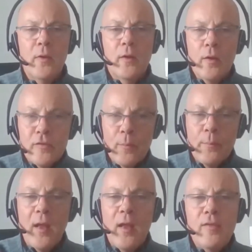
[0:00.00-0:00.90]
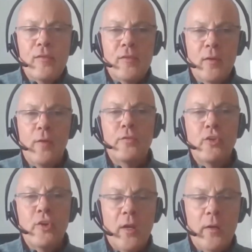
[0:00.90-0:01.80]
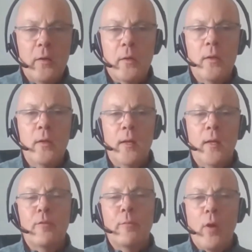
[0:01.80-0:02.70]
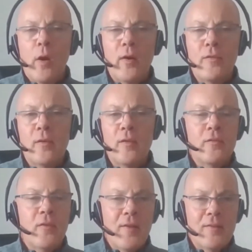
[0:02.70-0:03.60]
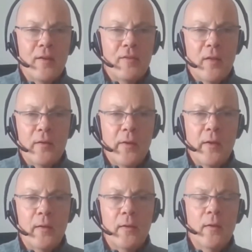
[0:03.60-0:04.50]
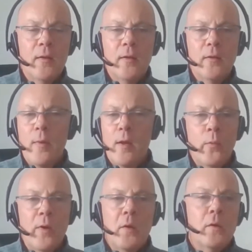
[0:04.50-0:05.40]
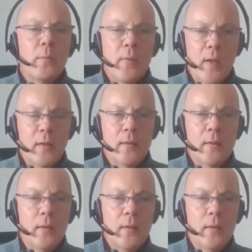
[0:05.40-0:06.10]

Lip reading: Because the pace of change and of progress is vastly accelerating, no matter which domain.